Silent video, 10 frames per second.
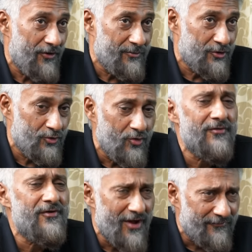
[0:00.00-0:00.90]
for me to do
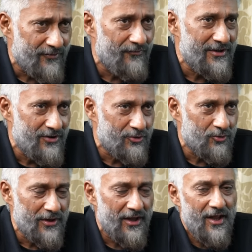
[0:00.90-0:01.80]
even after one year,
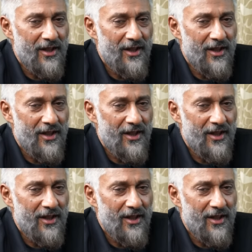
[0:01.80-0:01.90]
two year.